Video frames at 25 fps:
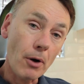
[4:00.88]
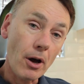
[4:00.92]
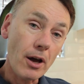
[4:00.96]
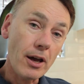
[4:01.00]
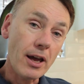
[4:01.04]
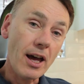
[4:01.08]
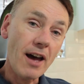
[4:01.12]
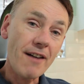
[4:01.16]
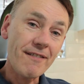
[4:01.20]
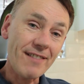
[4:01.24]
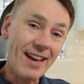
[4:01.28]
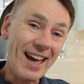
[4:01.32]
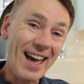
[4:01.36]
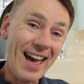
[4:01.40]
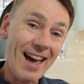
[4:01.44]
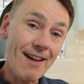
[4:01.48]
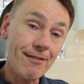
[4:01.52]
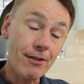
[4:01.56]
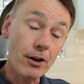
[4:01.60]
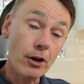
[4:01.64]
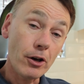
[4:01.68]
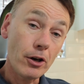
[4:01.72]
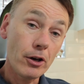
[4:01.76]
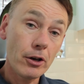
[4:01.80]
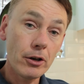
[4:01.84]
I have
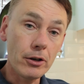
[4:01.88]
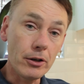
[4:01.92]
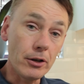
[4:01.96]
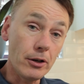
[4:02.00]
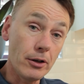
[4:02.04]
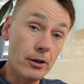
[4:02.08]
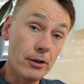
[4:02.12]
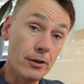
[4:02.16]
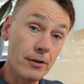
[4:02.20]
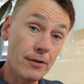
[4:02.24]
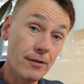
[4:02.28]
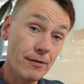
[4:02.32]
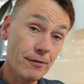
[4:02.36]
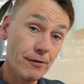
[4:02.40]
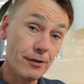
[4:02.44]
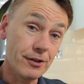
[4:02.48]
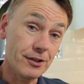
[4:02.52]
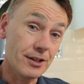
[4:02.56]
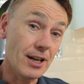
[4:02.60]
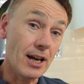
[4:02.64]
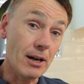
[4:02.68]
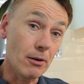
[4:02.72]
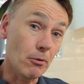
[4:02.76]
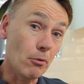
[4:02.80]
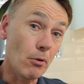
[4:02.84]
ever heard for
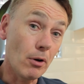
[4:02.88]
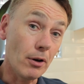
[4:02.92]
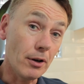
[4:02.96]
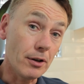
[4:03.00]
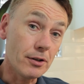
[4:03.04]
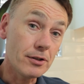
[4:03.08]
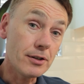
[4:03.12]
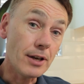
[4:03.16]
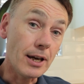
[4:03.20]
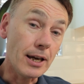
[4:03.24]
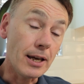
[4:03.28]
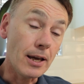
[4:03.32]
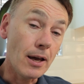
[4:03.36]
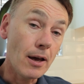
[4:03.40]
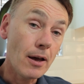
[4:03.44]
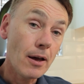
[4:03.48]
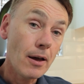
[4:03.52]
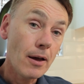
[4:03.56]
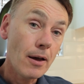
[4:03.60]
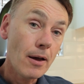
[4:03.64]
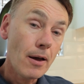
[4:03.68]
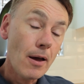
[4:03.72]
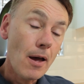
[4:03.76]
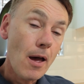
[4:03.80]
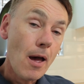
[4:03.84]
sound quality.
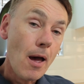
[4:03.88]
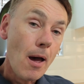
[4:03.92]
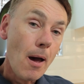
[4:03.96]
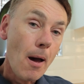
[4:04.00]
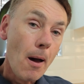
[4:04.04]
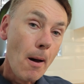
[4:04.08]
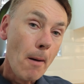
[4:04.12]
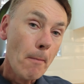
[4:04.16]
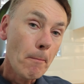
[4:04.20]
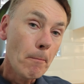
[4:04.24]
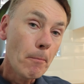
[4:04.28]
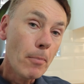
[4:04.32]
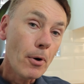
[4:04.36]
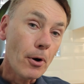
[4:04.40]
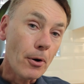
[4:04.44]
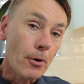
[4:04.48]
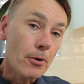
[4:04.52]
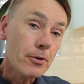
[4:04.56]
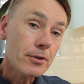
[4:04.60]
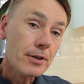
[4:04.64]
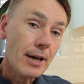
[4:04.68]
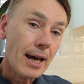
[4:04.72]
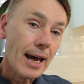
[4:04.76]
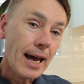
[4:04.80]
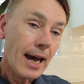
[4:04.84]

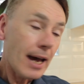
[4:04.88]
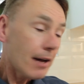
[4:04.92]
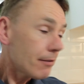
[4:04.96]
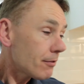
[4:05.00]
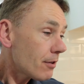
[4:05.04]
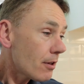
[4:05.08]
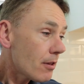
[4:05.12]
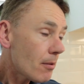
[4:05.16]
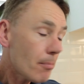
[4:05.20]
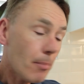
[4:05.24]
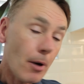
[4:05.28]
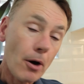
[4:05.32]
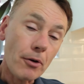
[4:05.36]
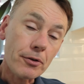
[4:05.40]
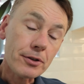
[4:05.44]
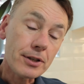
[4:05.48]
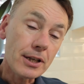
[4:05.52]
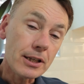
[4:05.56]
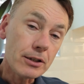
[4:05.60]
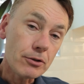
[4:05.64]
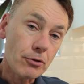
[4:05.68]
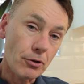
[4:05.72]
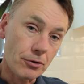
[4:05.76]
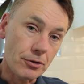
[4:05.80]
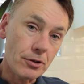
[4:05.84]
But out of the box,
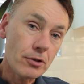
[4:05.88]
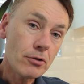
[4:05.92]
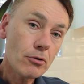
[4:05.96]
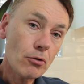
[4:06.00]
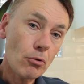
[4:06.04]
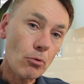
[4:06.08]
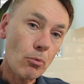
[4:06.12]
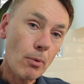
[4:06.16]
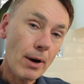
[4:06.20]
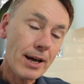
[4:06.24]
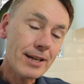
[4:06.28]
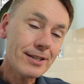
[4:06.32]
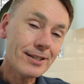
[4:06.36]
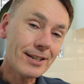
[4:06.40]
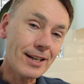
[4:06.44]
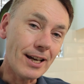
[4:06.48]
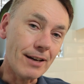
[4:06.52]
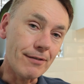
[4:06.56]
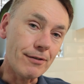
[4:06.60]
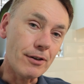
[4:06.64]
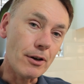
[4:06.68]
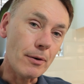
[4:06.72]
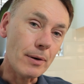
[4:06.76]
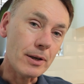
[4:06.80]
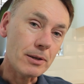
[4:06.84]
it doesn't always
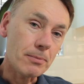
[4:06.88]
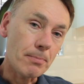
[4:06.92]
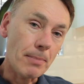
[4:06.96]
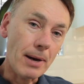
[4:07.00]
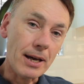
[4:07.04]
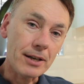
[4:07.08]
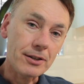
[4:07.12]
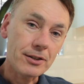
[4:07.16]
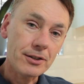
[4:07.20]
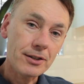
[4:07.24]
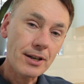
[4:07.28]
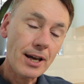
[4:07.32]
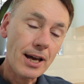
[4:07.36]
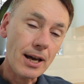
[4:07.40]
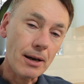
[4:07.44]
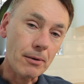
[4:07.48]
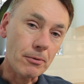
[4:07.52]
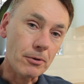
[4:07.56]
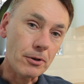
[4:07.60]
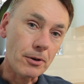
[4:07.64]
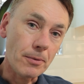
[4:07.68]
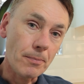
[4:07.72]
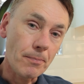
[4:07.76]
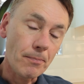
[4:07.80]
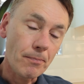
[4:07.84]
give you its best
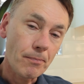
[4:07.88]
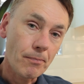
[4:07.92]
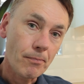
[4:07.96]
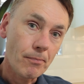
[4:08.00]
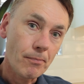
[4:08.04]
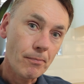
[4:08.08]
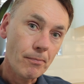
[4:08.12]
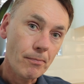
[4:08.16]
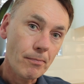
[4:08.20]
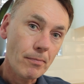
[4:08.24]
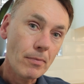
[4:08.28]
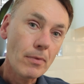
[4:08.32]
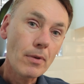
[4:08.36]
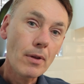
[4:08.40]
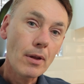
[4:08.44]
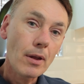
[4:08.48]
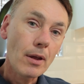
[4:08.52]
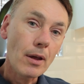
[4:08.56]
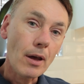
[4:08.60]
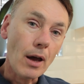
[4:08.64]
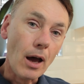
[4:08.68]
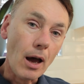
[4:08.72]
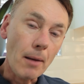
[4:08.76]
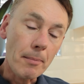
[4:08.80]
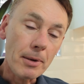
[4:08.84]
sound.
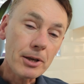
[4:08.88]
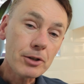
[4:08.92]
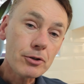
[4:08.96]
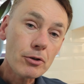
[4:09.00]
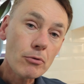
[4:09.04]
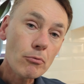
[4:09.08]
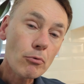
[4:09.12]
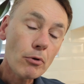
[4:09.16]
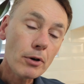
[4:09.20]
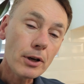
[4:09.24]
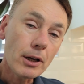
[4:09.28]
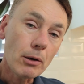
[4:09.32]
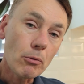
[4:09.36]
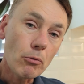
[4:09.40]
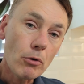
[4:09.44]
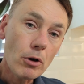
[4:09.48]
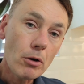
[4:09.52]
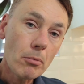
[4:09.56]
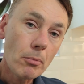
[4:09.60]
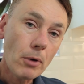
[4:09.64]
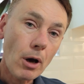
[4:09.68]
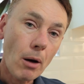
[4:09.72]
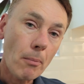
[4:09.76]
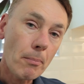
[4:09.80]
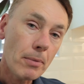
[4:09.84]
I mentioned running
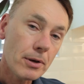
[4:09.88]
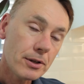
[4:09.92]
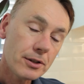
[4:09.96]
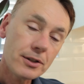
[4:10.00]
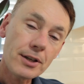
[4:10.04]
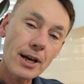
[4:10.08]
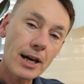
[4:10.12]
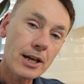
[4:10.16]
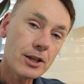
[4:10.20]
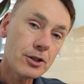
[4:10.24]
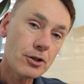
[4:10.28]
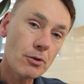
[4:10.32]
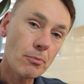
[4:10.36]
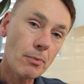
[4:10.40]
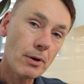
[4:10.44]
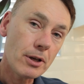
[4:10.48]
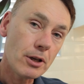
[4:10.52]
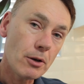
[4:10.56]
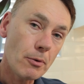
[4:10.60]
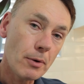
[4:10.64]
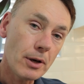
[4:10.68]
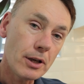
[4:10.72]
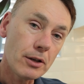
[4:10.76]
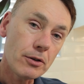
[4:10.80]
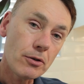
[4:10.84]
room compensation when
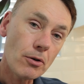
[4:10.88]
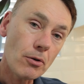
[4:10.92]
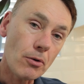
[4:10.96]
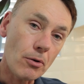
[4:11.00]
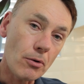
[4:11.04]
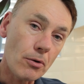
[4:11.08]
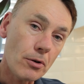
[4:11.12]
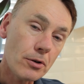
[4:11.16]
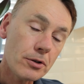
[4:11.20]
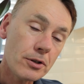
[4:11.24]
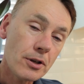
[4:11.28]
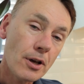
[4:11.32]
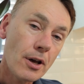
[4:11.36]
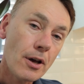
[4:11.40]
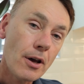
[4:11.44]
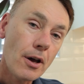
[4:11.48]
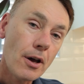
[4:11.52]
you're indoors,